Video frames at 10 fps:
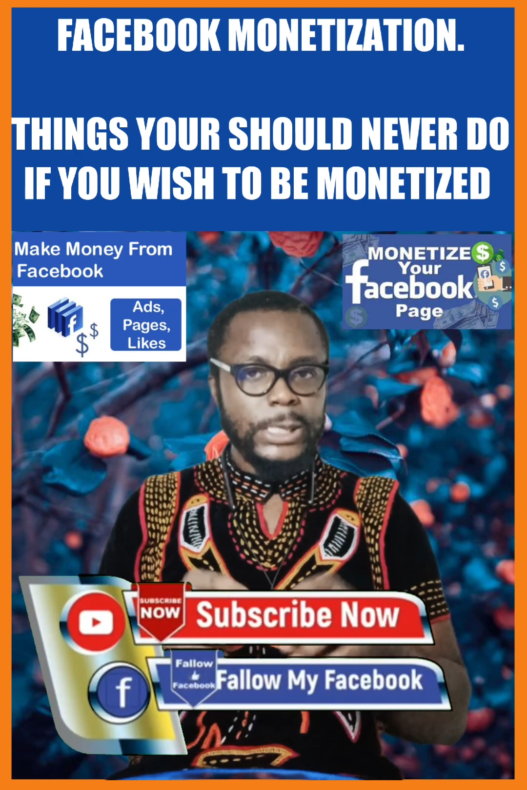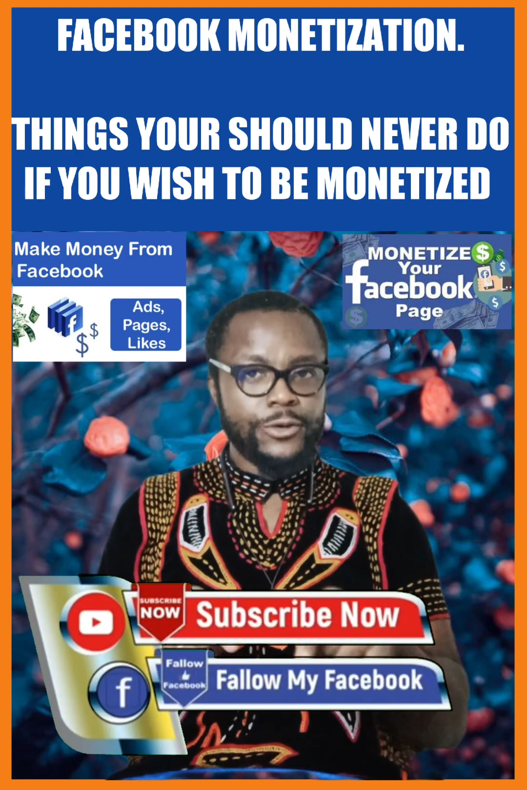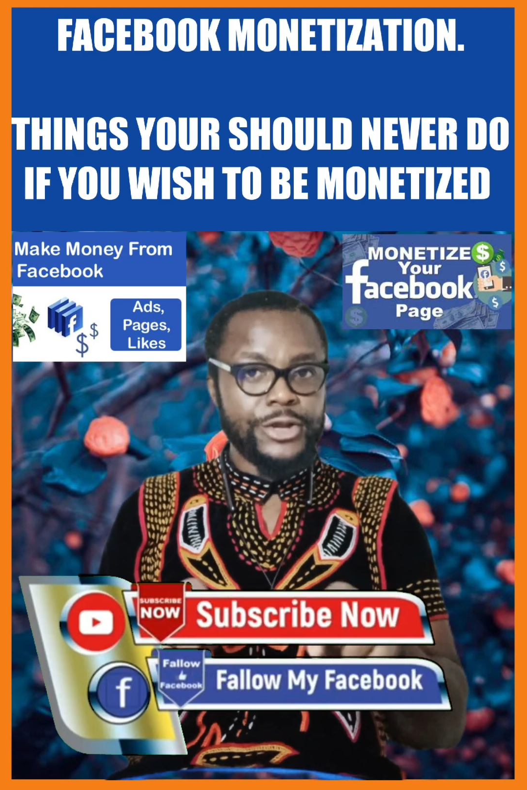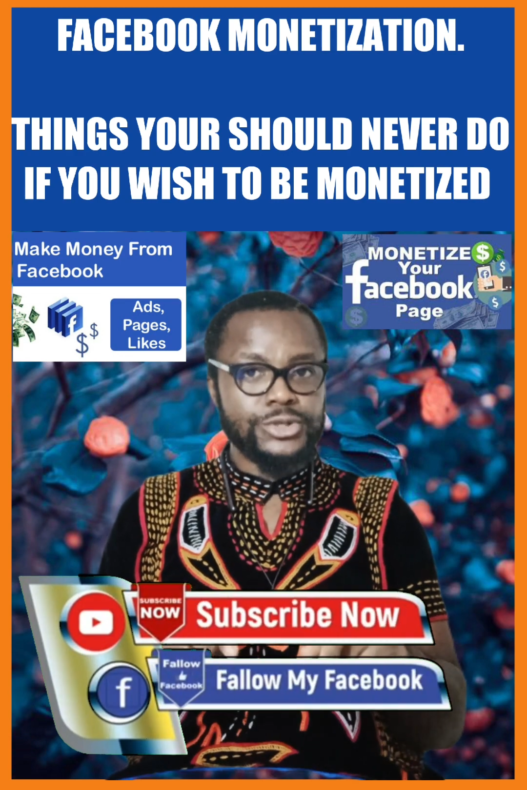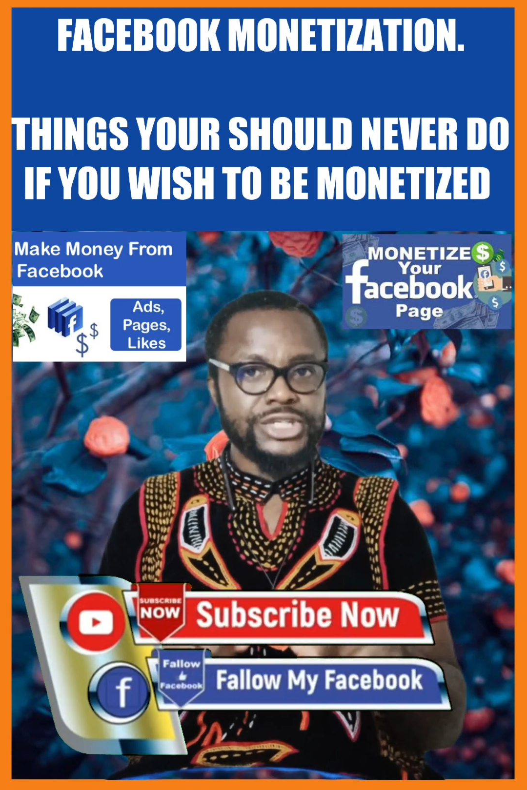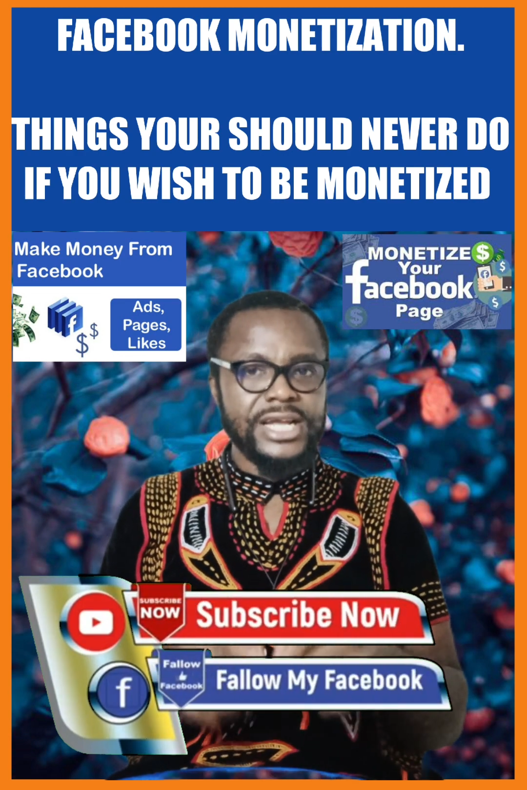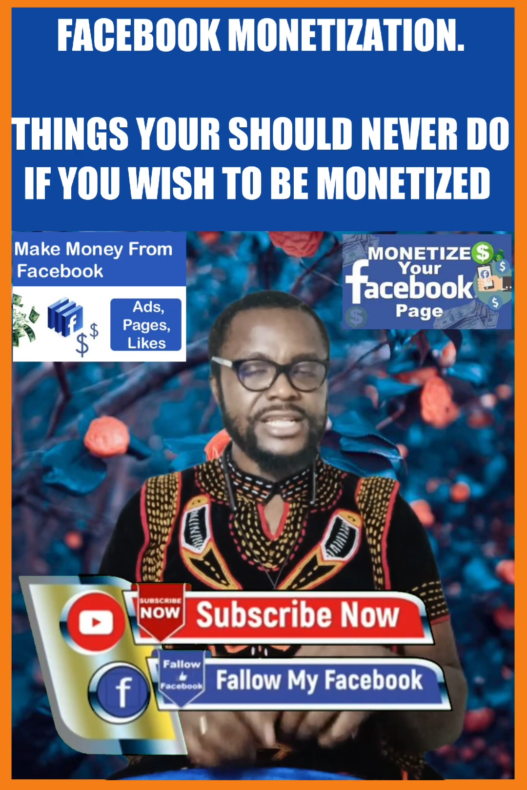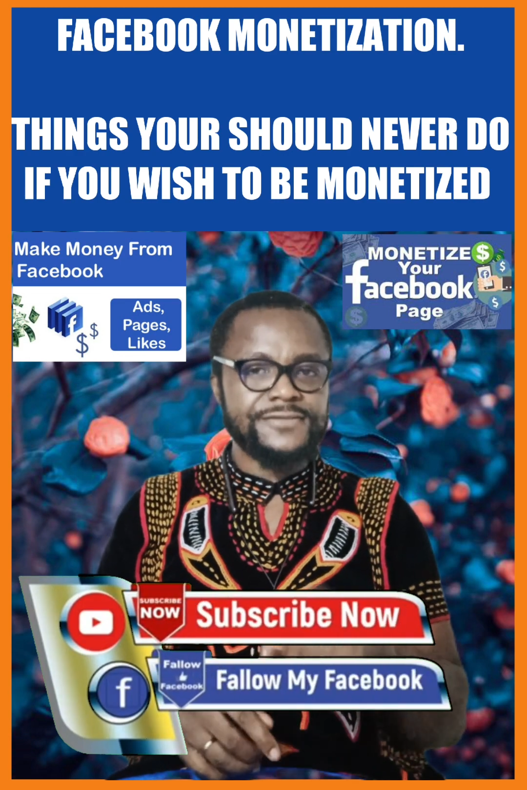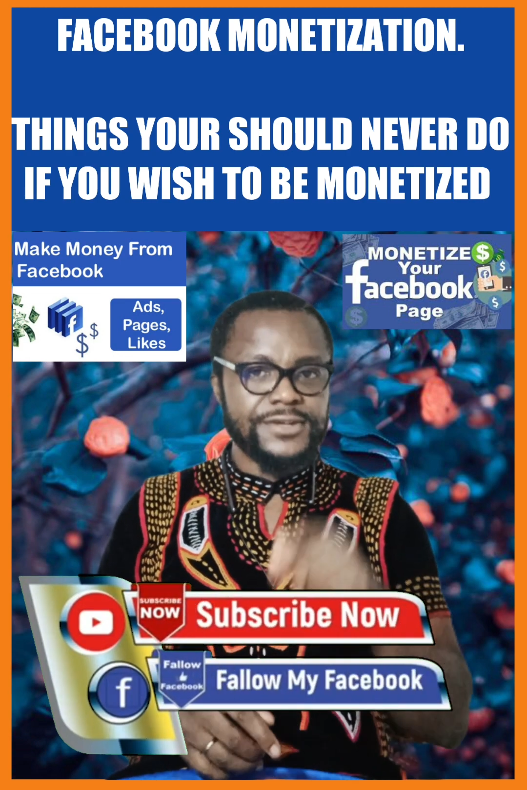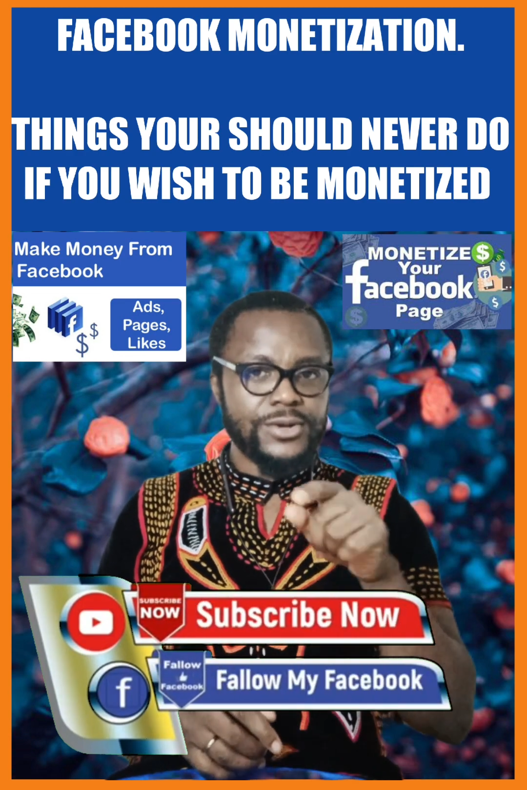When you share
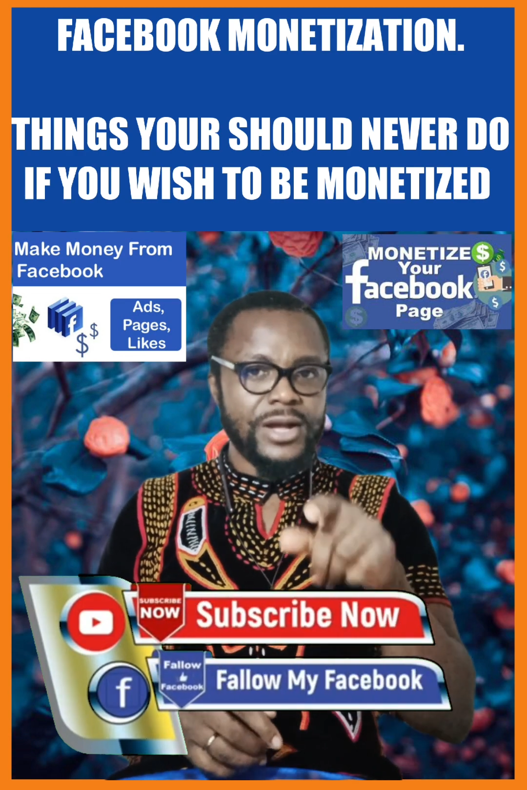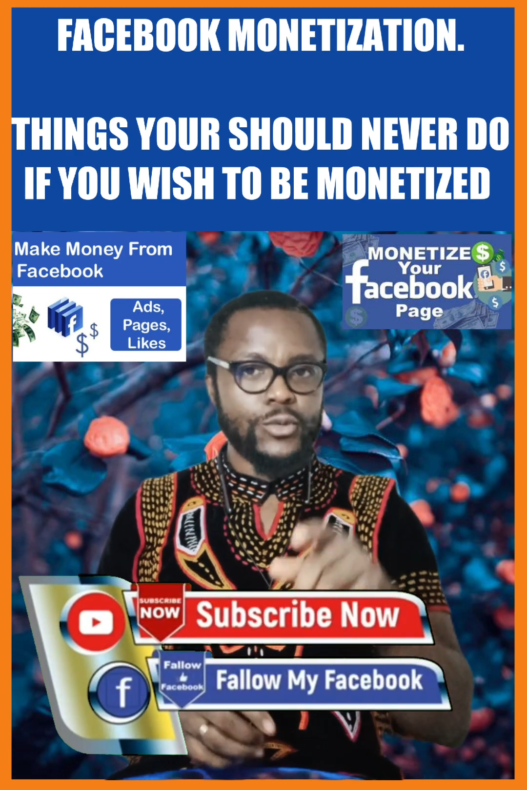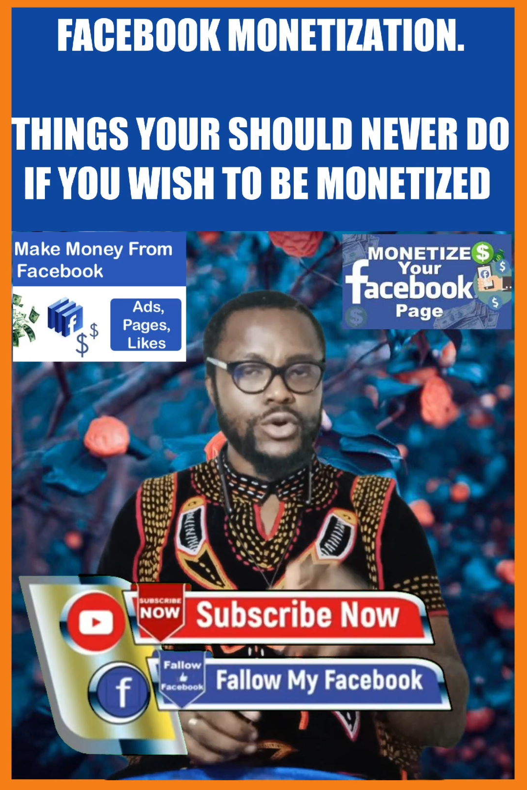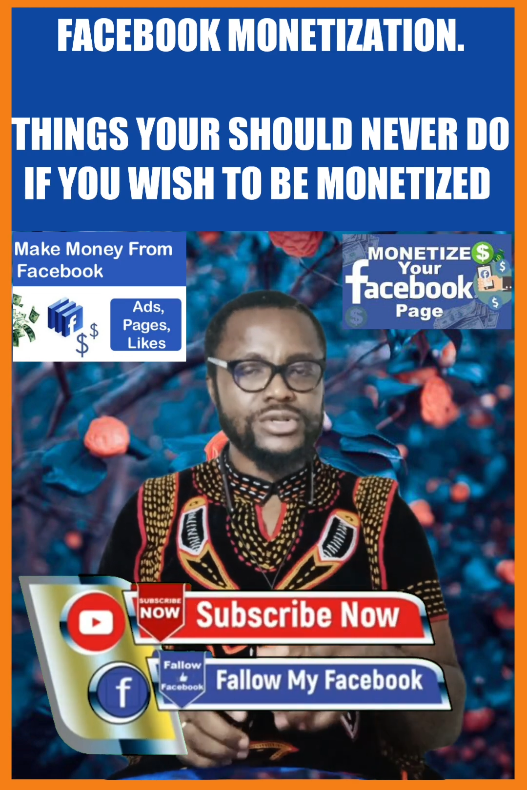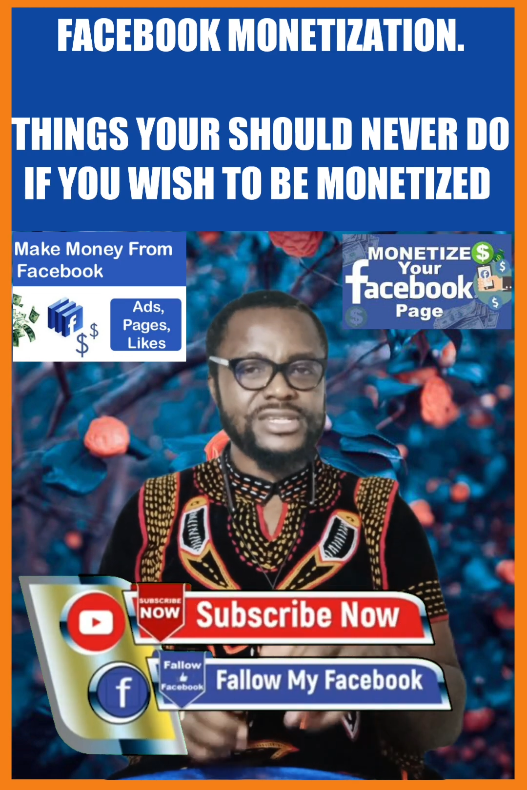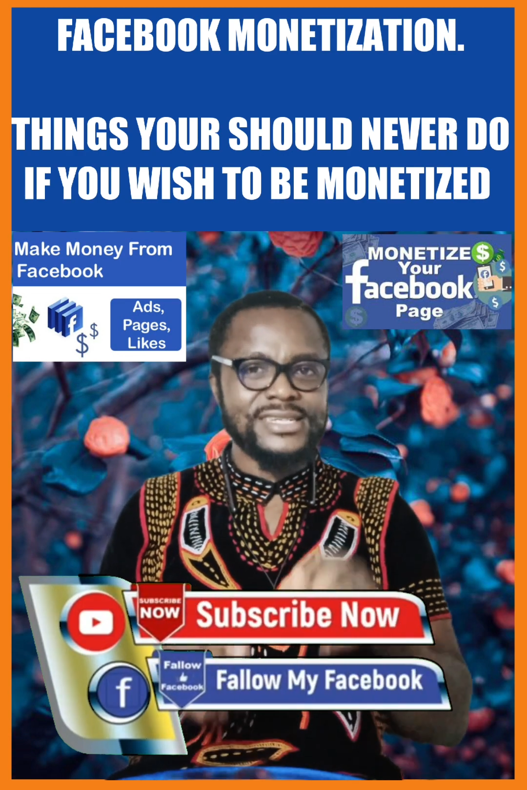this video, I'm going to